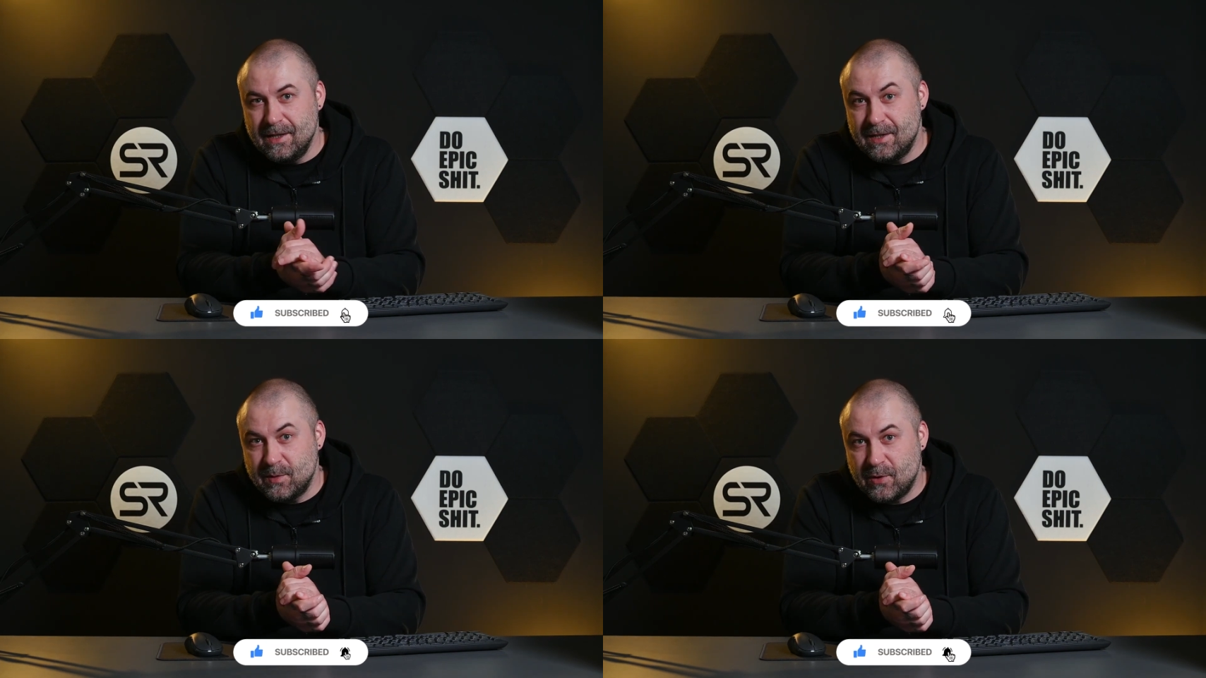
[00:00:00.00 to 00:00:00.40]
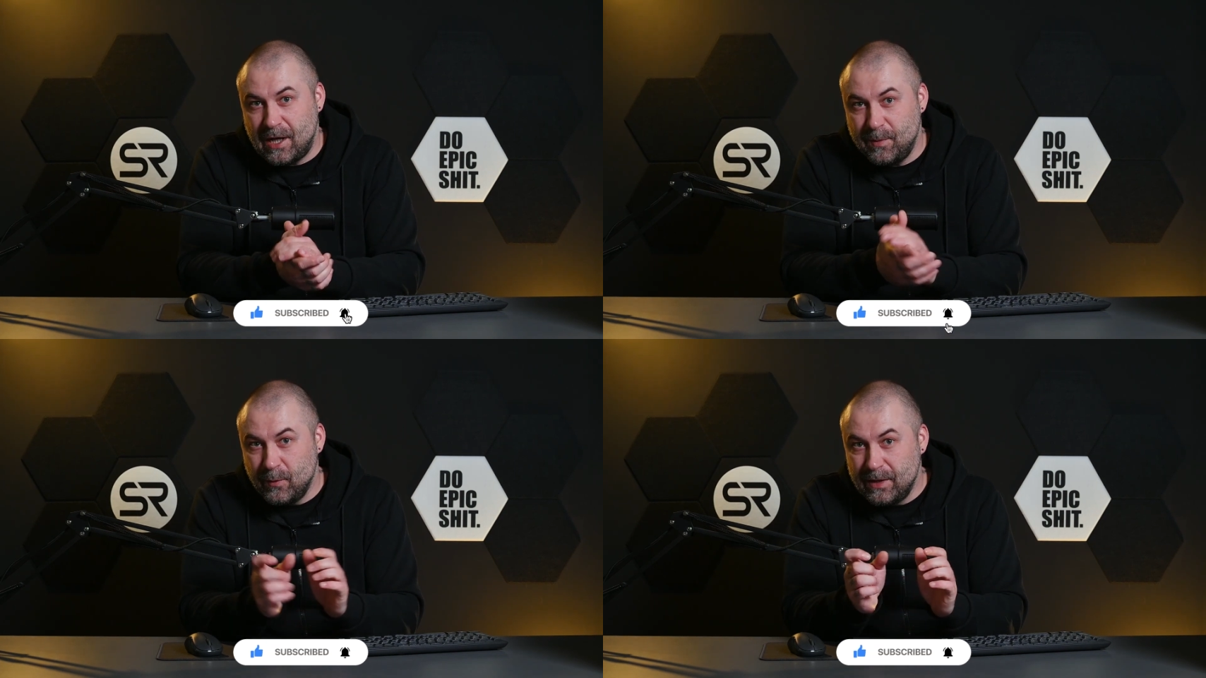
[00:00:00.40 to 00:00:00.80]

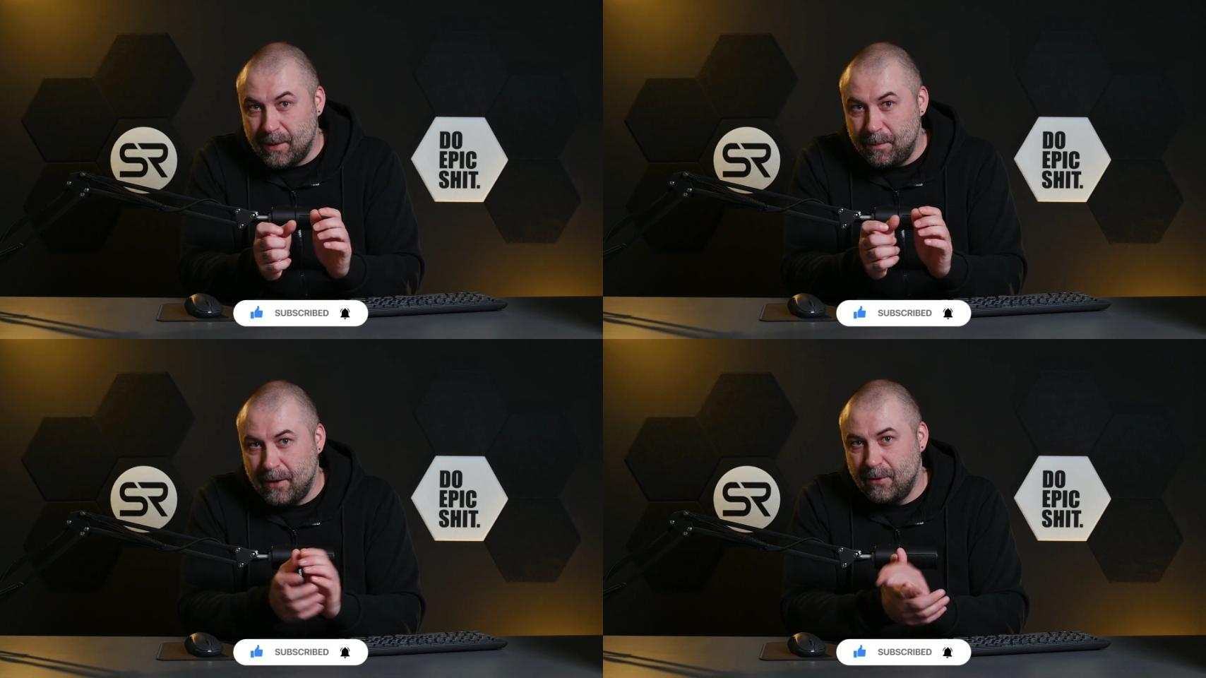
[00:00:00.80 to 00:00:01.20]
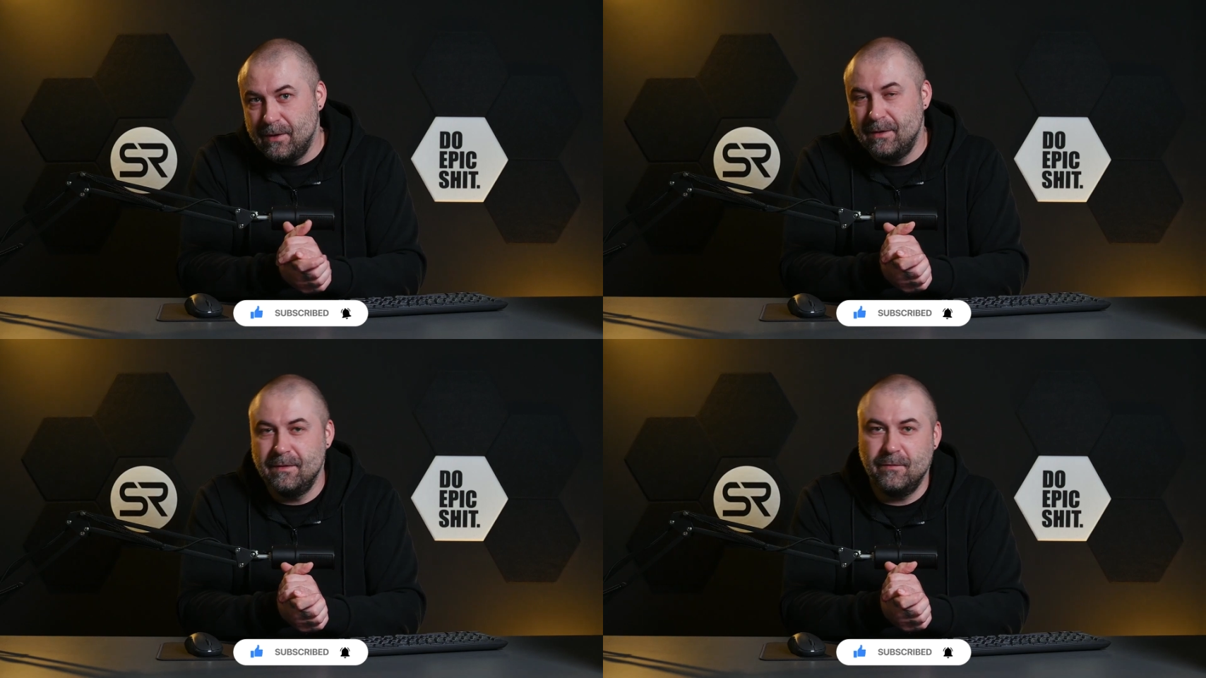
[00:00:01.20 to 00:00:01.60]
Subscribe with the bell
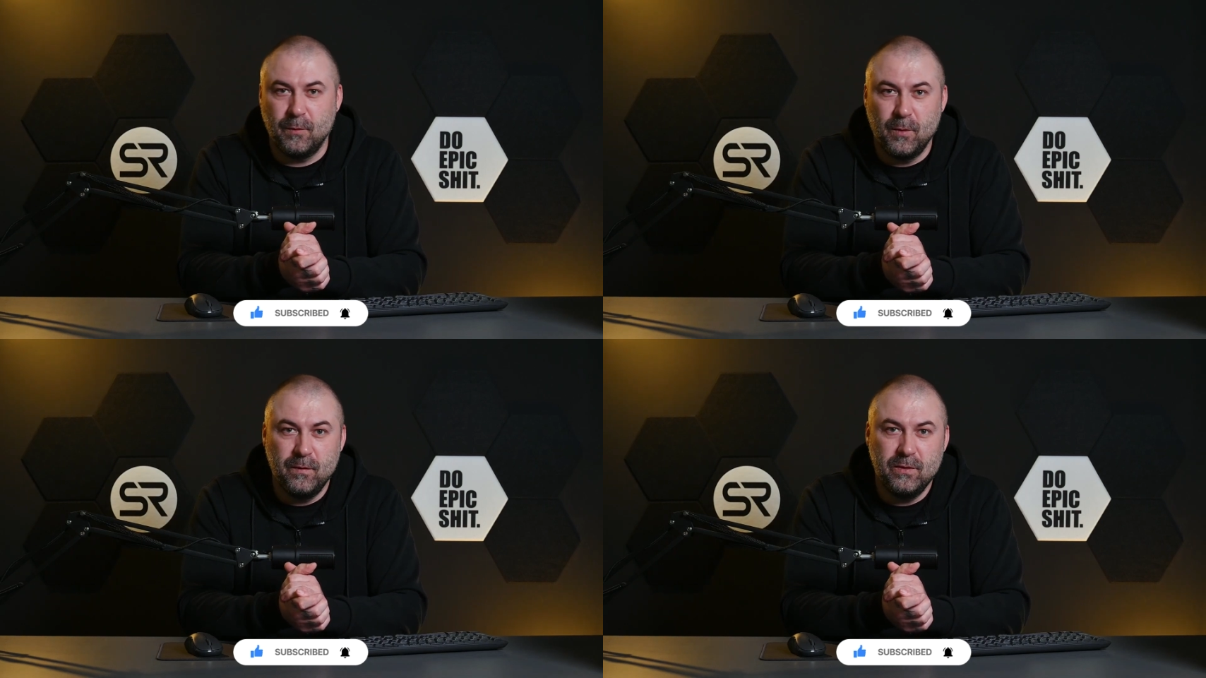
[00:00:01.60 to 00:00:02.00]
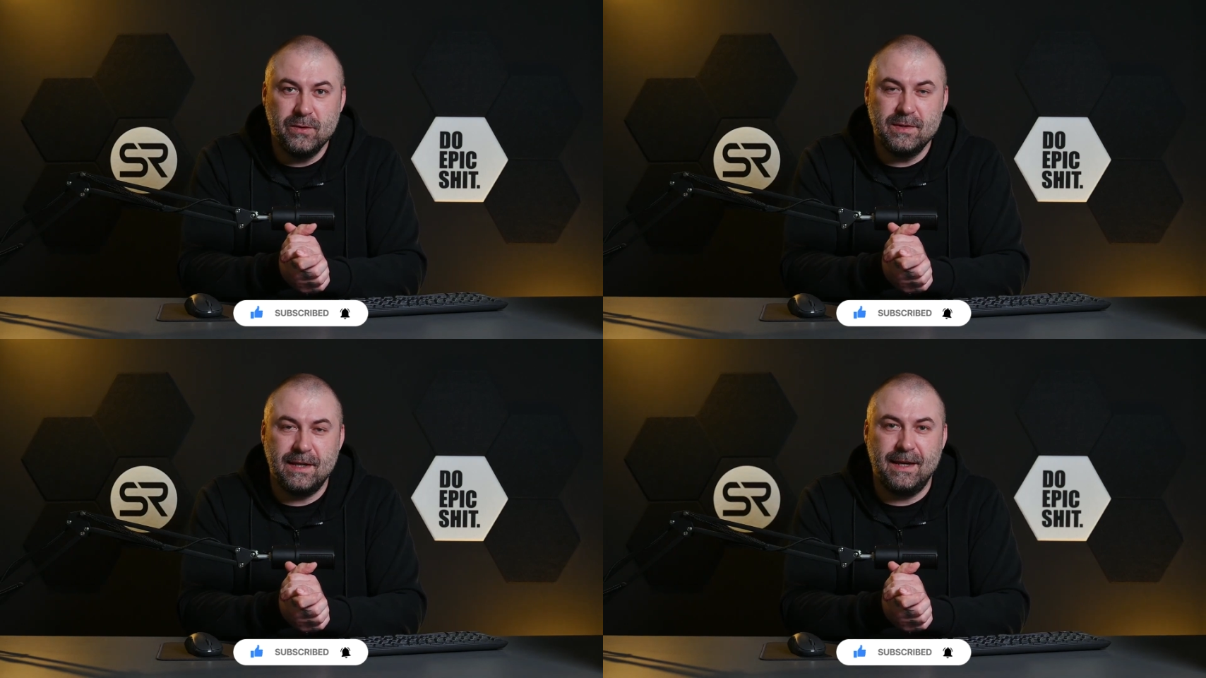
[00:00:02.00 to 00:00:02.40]
for more
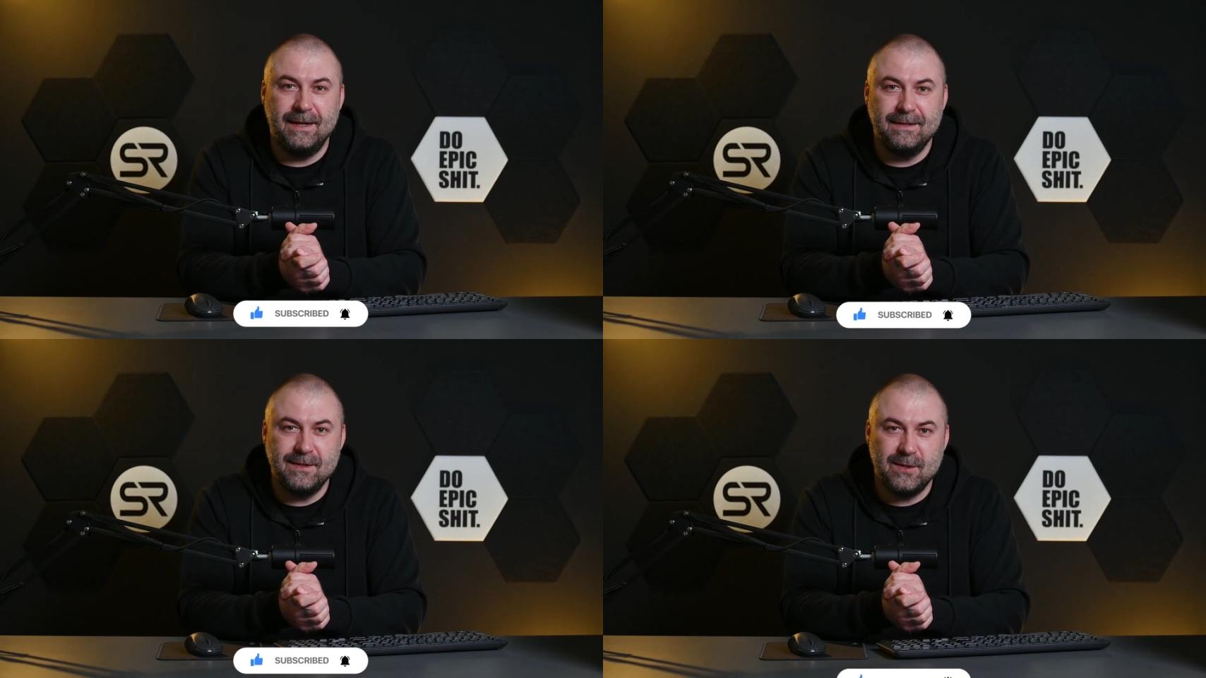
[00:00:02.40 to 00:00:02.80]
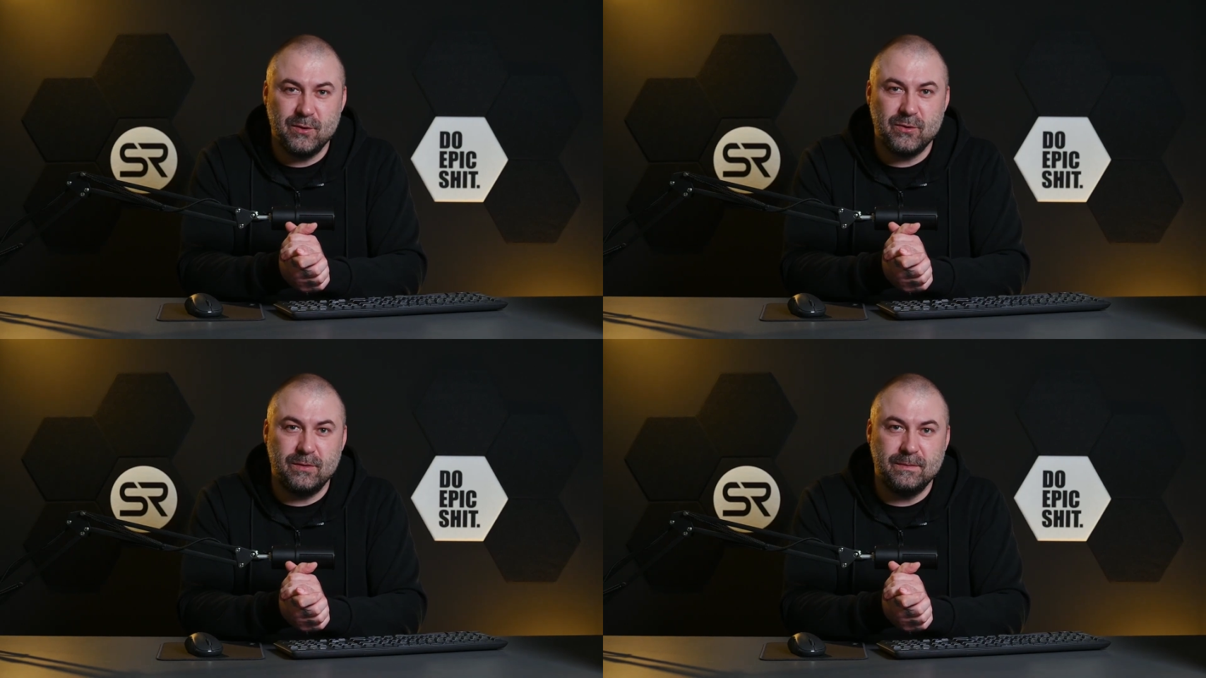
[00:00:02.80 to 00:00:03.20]
videos, and see
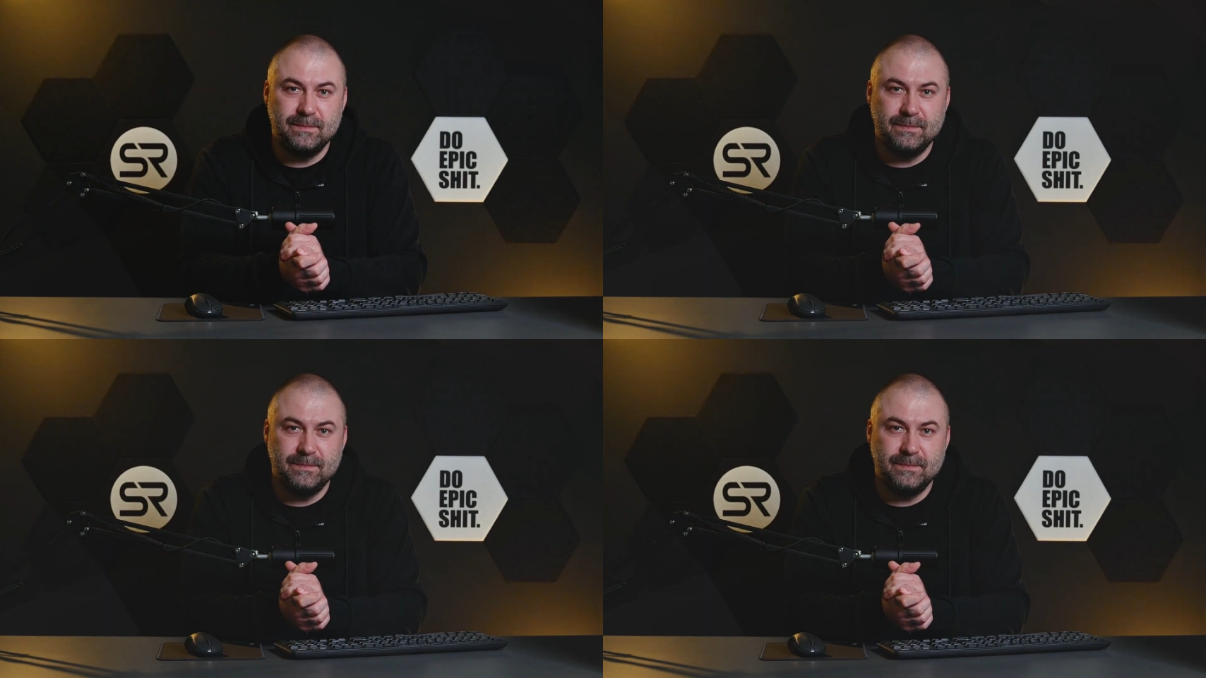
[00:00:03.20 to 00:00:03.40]
you soon.